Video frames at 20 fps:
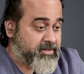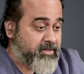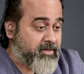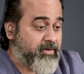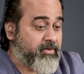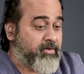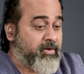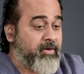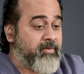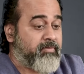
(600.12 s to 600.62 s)

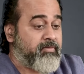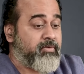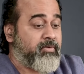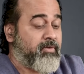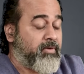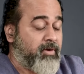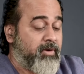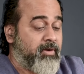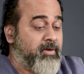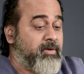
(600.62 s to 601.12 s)
still you have to
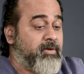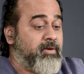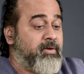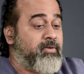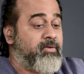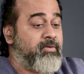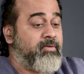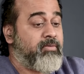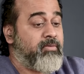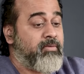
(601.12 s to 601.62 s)

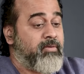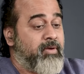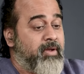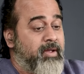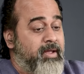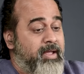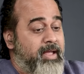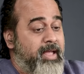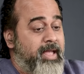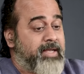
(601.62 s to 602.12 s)
learn to
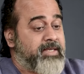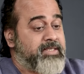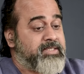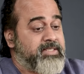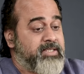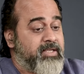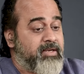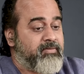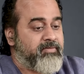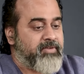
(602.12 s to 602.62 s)

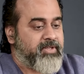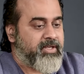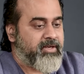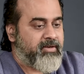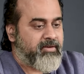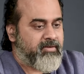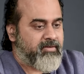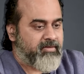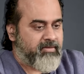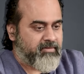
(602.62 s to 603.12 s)
excel with
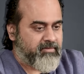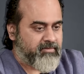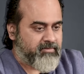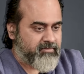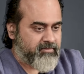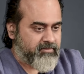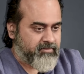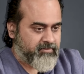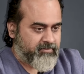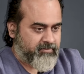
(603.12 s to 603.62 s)
it
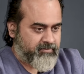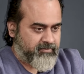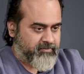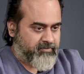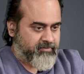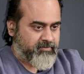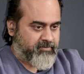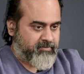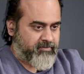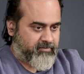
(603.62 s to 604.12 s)

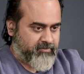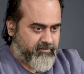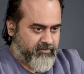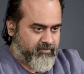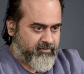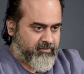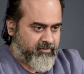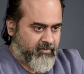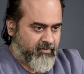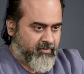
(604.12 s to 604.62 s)

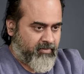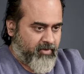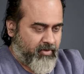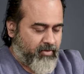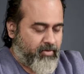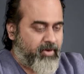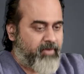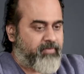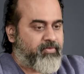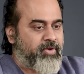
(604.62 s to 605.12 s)
hmm?
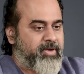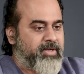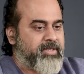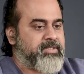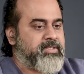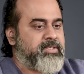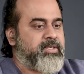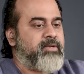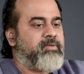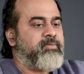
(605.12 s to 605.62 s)
you have to
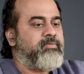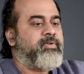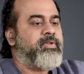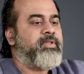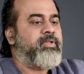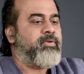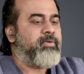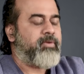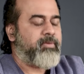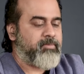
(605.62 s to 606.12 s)
excel
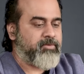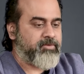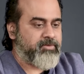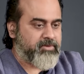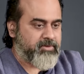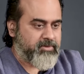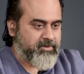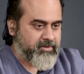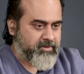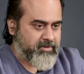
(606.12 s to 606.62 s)
with your
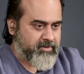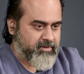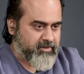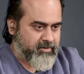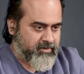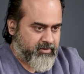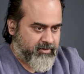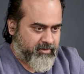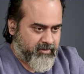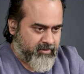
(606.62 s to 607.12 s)

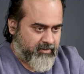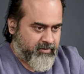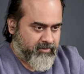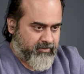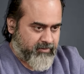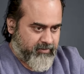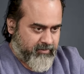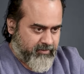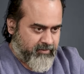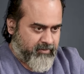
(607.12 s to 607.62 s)
emotions
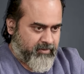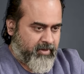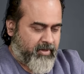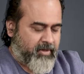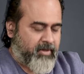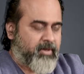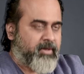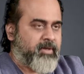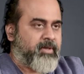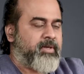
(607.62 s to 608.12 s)
hmm?
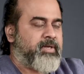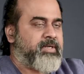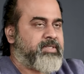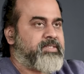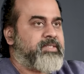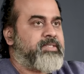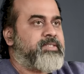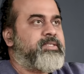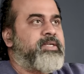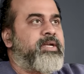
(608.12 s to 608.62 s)
It
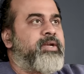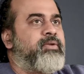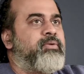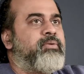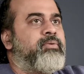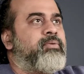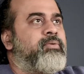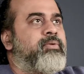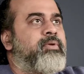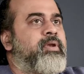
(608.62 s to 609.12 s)
says that
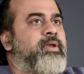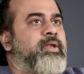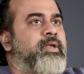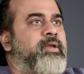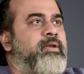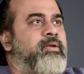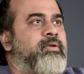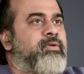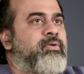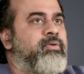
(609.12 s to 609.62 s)
you don't
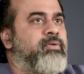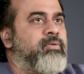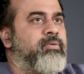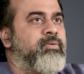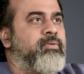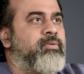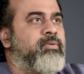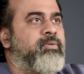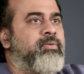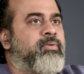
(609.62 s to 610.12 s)
need
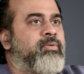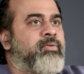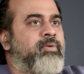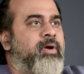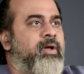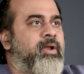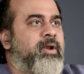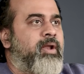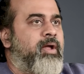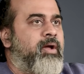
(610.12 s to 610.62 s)
to
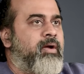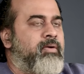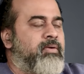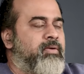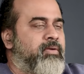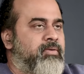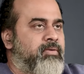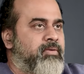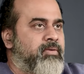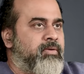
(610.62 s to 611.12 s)
allow
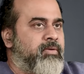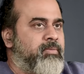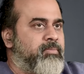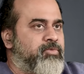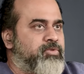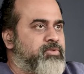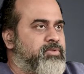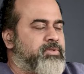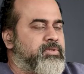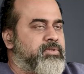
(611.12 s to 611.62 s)
your
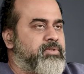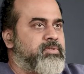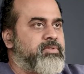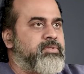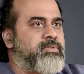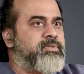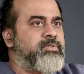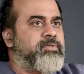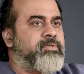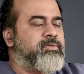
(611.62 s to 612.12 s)

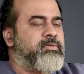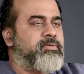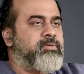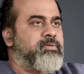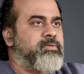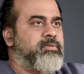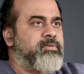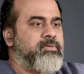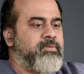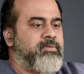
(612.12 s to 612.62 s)
emotions to